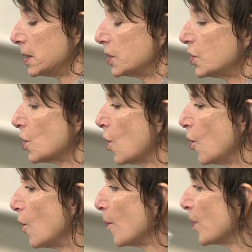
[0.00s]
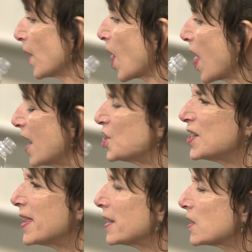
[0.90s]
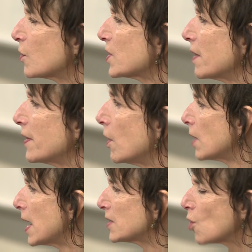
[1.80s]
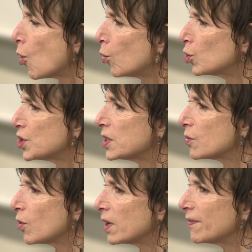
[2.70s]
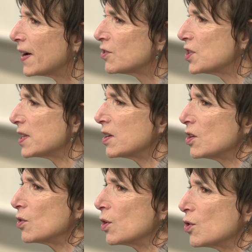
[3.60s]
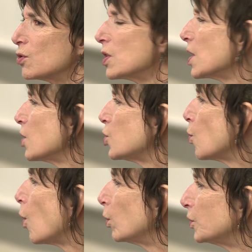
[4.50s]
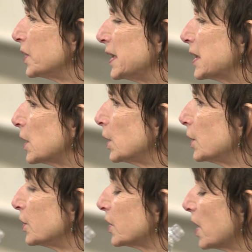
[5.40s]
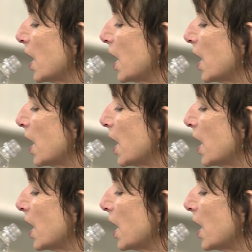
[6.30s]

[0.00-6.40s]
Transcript: So she thinks of herself as old. She's 45. She said, you're too old for these clothes.